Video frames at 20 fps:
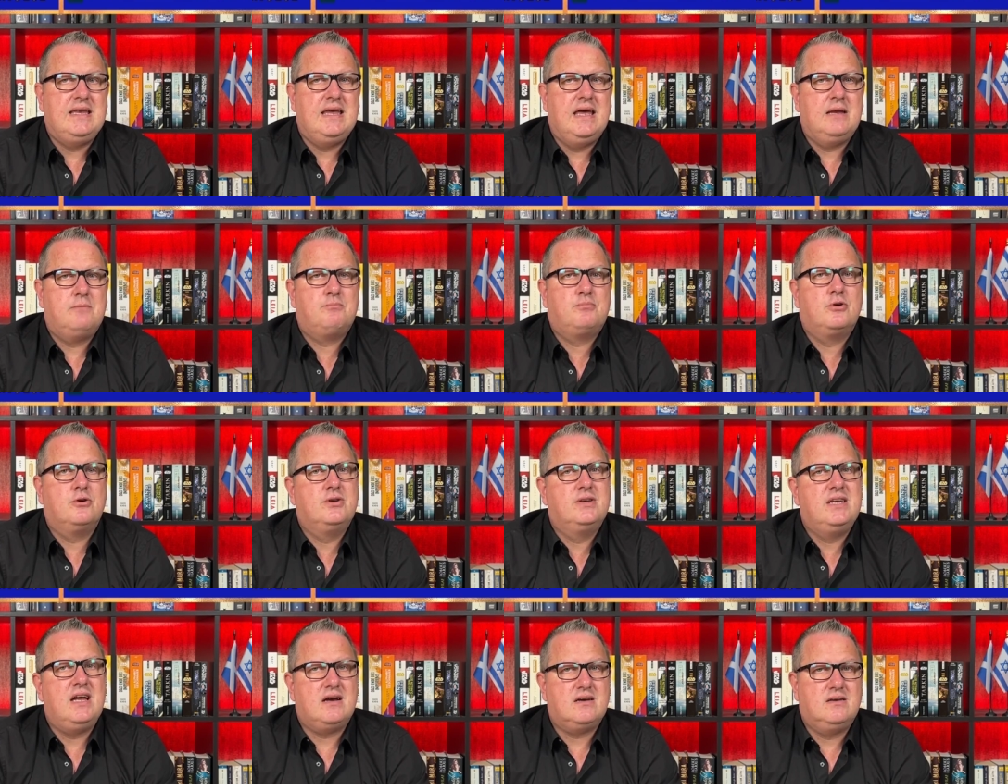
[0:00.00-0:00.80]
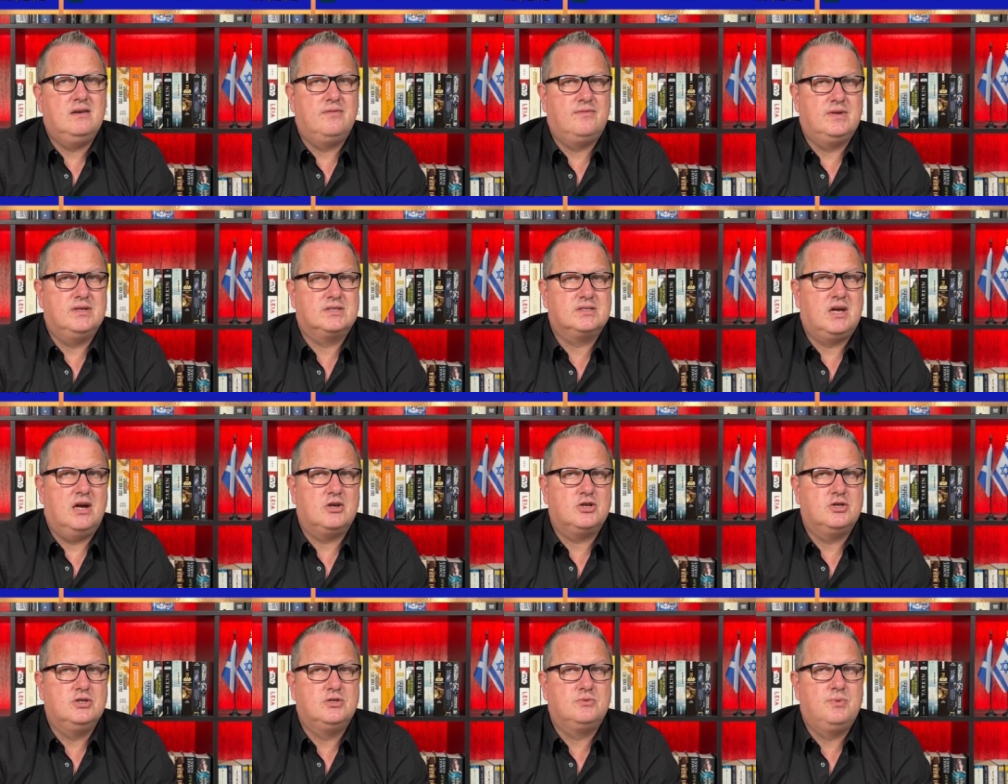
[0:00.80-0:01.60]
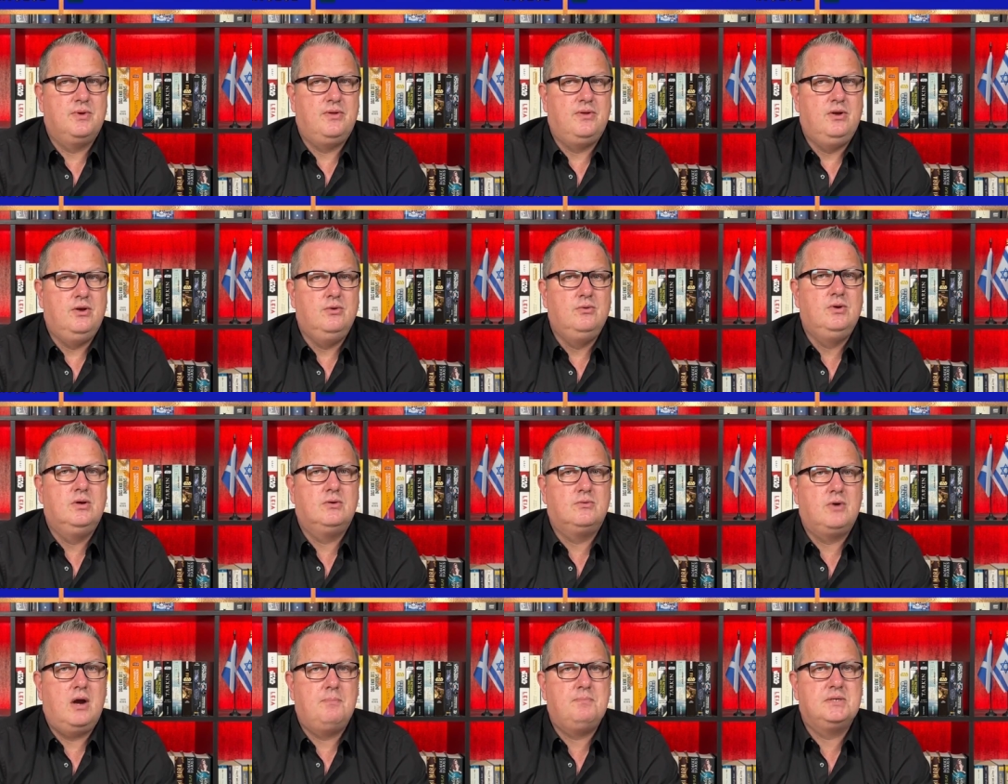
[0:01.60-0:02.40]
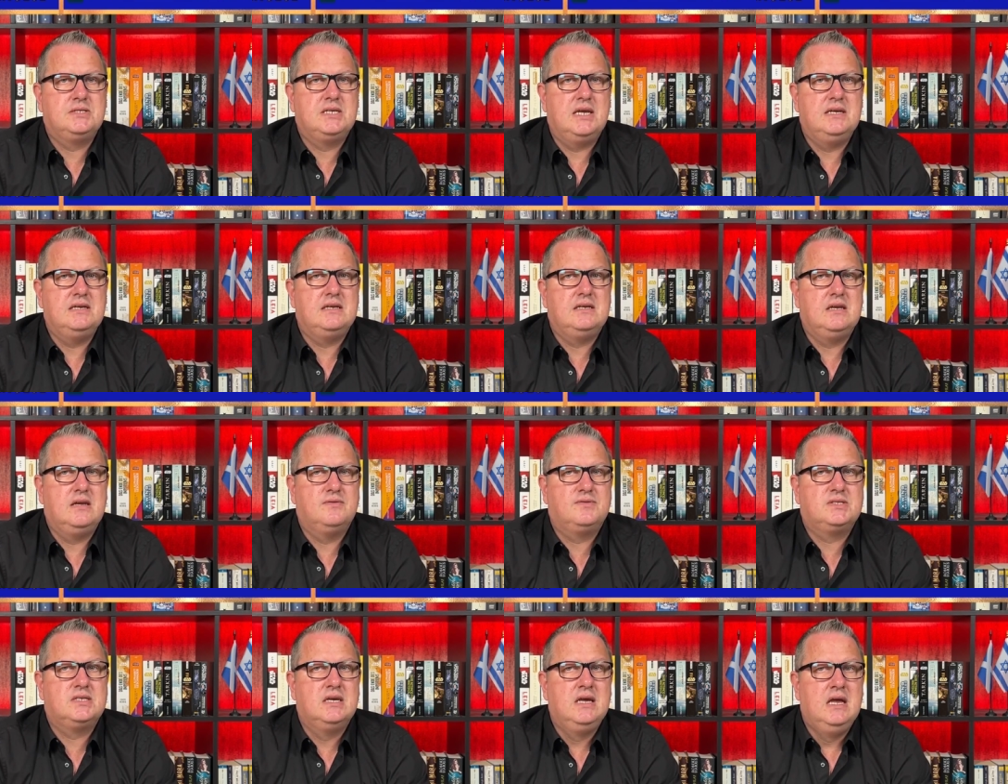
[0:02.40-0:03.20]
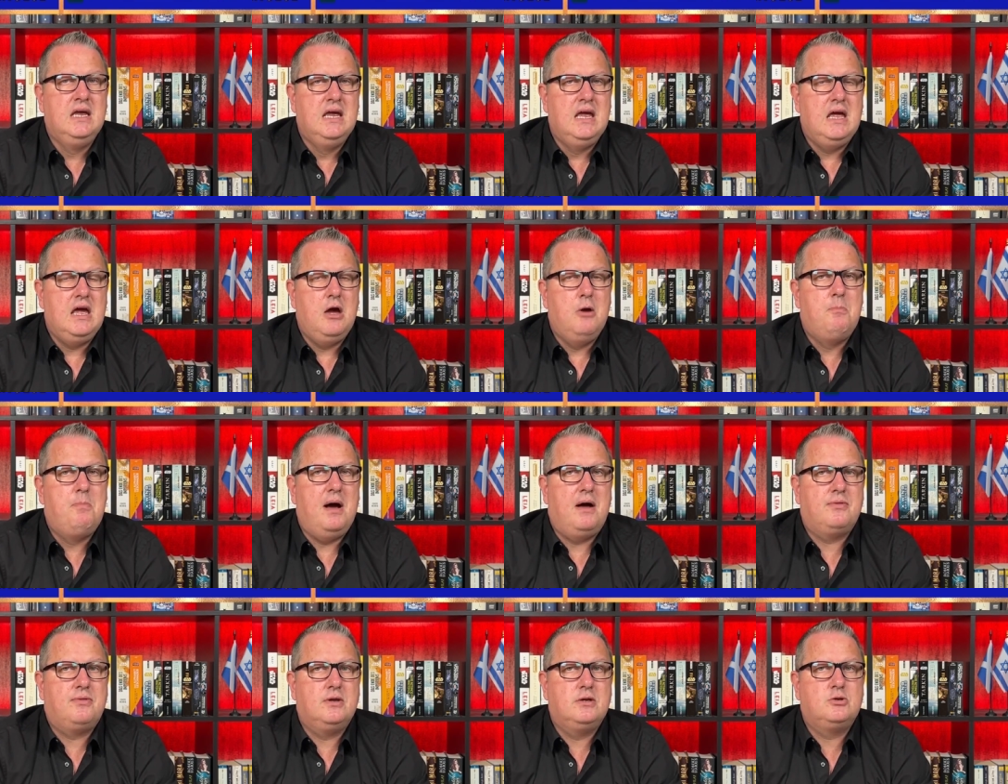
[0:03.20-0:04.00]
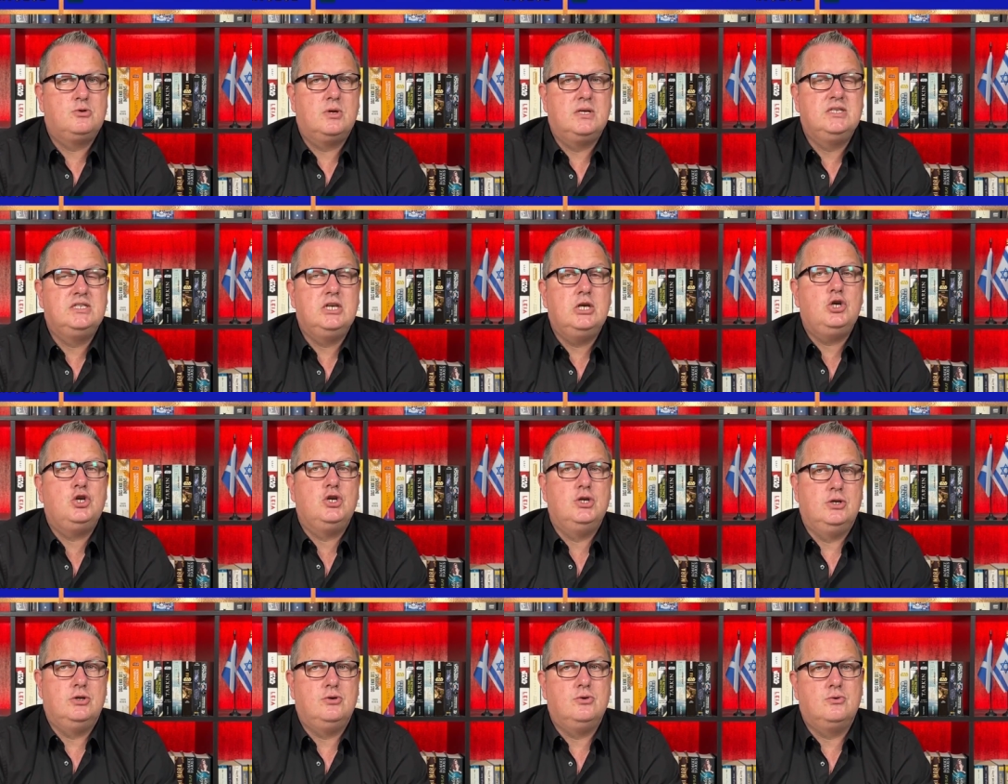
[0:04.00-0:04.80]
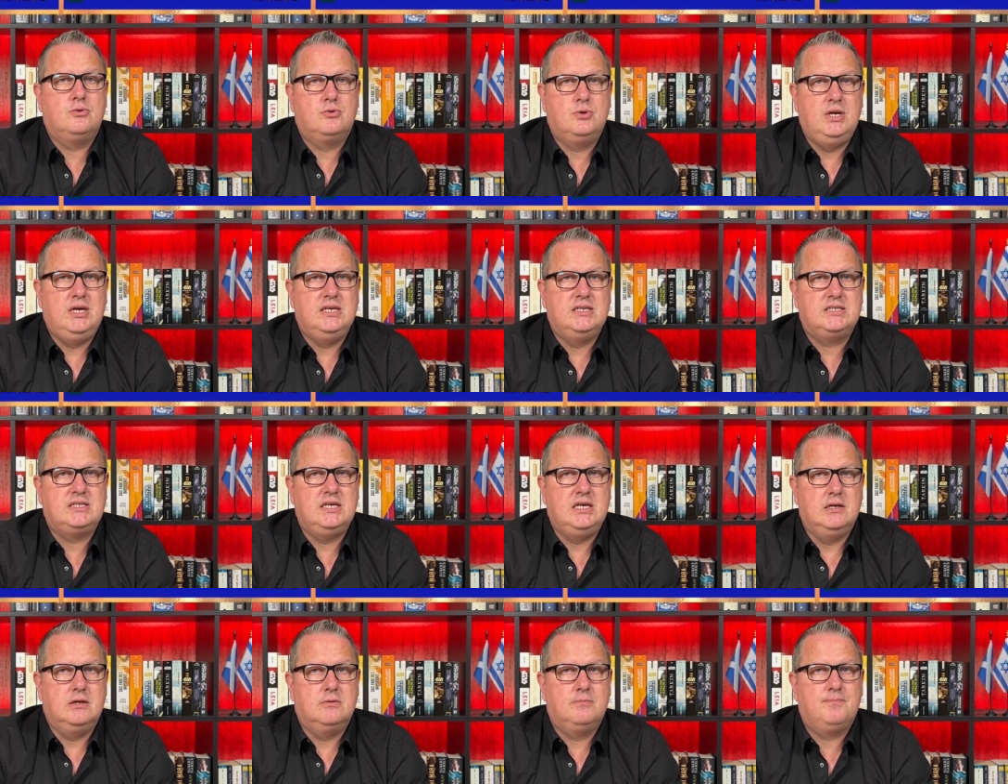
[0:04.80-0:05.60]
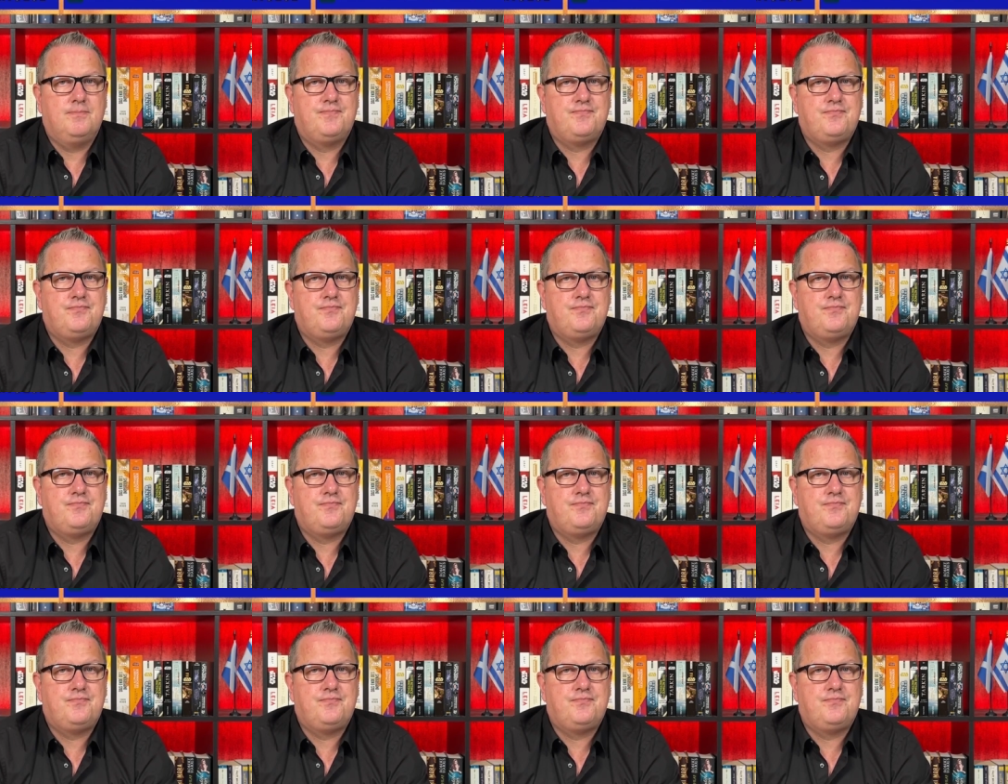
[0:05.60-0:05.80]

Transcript: had productive discussions with union representatives about the transition to green steel.